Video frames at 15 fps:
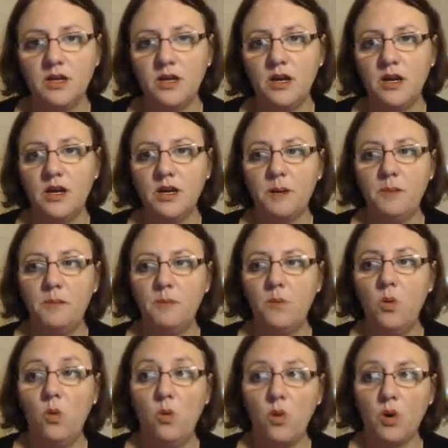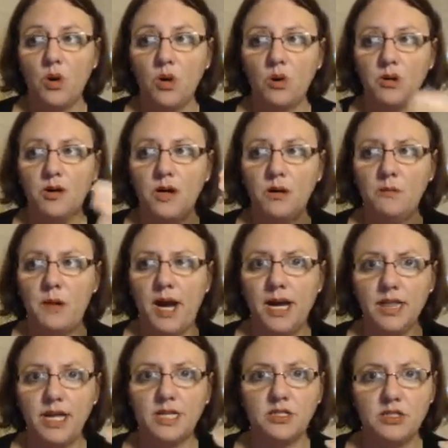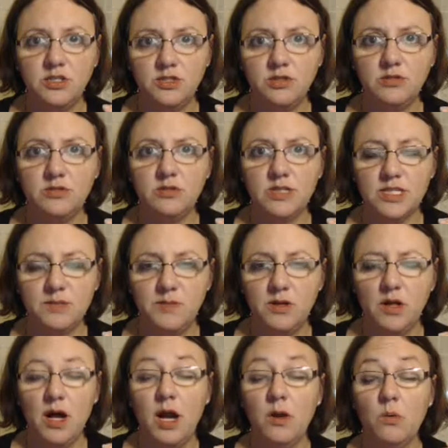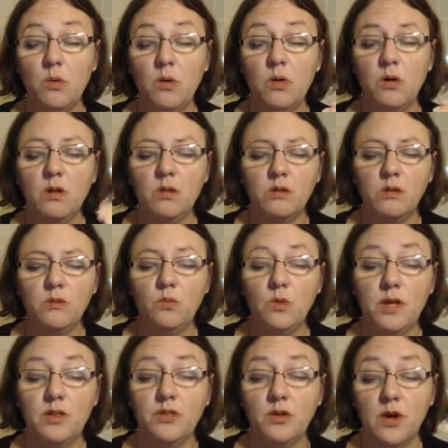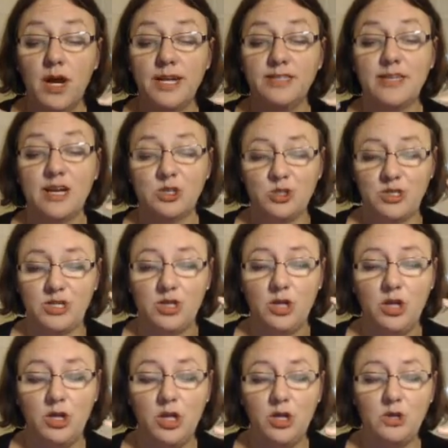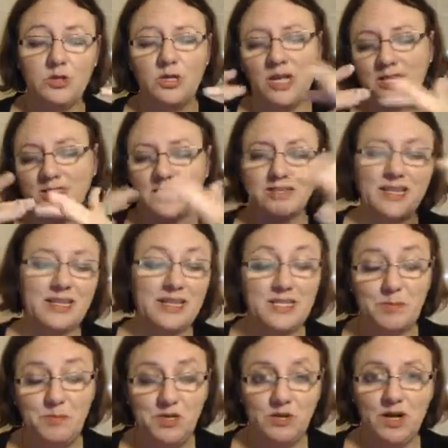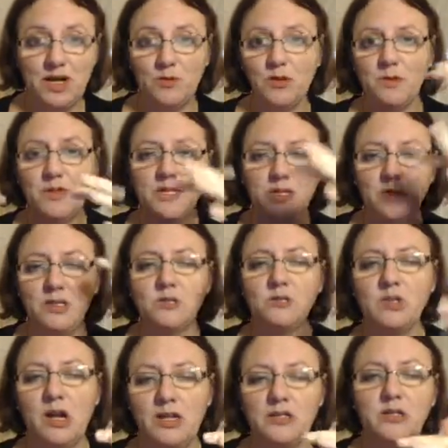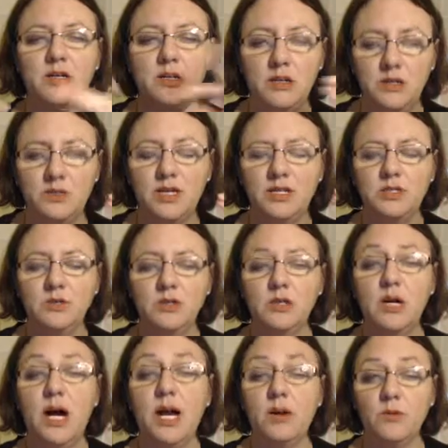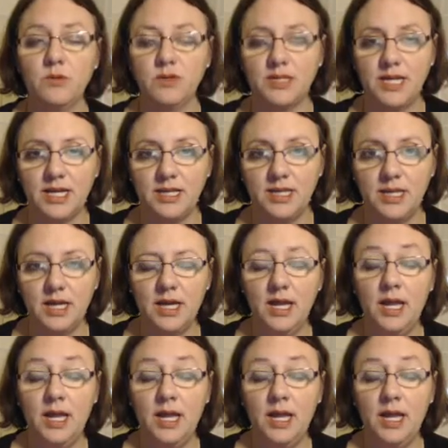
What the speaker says: I like to do the Spiegel eye roll with their eyes actually closed. So that's not a Spiegel eye roll, but anyways, with their eyes closed, I do a little eye roll technique.